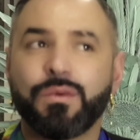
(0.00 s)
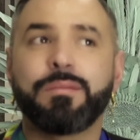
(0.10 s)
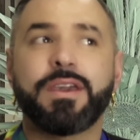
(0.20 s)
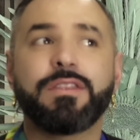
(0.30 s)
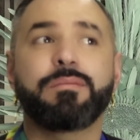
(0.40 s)
We
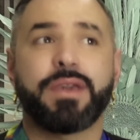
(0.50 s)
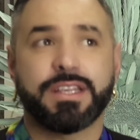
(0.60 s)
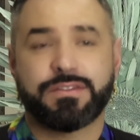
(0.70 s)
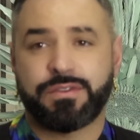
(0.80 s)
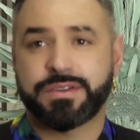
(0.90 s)
made the
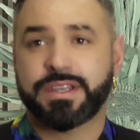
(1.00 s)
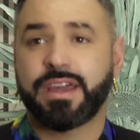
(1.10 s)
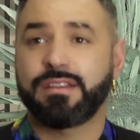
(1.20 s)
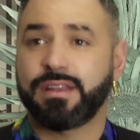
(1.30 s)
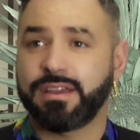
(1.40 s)
base first and
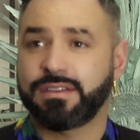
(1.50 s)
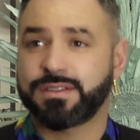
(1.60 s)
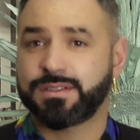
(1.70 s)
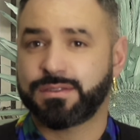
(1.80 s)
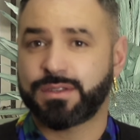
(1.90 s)
kind of like
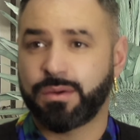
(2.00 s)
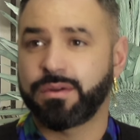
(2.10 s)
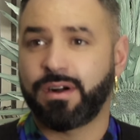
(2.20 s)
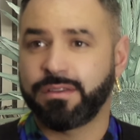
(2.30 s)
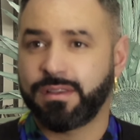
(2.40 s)

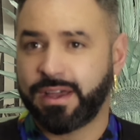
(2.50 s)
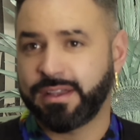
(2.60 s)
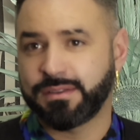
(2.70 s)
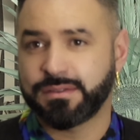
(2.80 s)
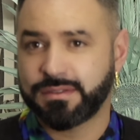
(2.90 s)
sewed all the
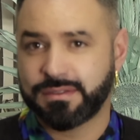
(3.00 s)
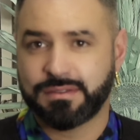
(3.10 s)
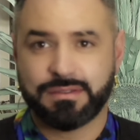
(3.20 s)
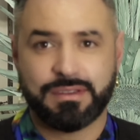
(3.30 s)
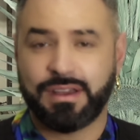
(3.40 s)
lines